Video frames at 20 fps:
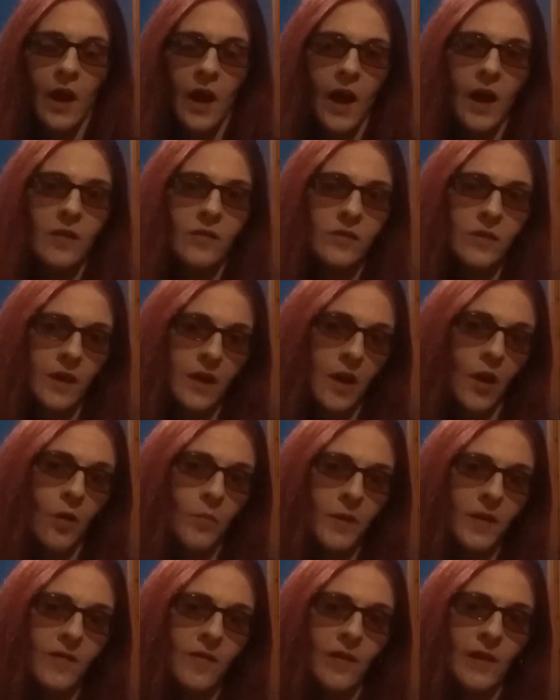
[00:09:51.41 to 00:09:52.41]
and they
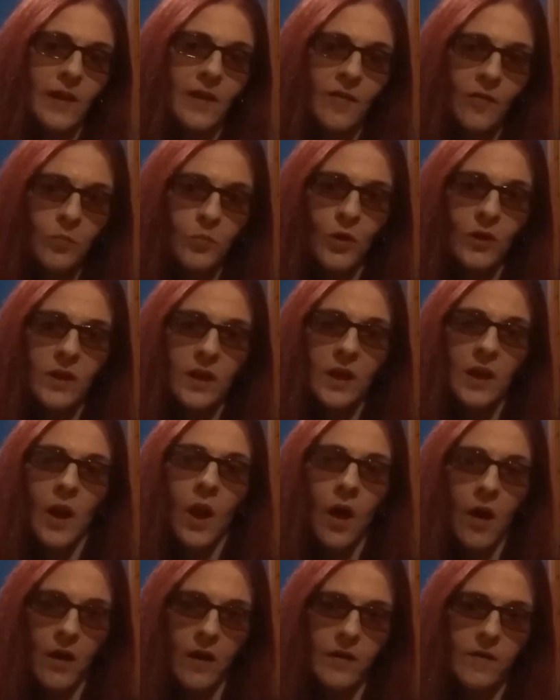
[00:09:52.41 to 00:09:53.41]
are basically
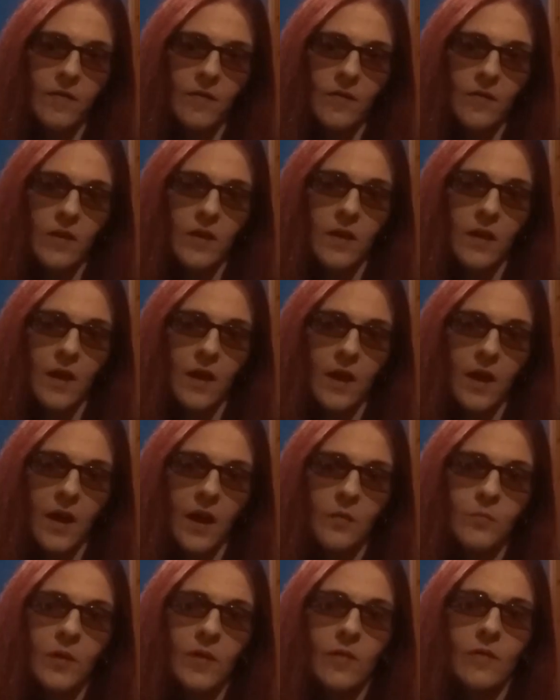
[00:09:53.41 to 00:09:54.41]
spreading lies
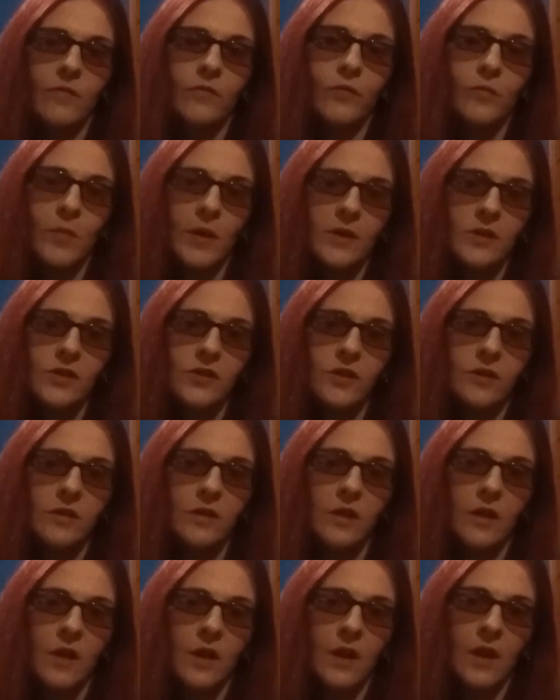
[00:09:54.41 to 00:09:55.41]
and misinformation.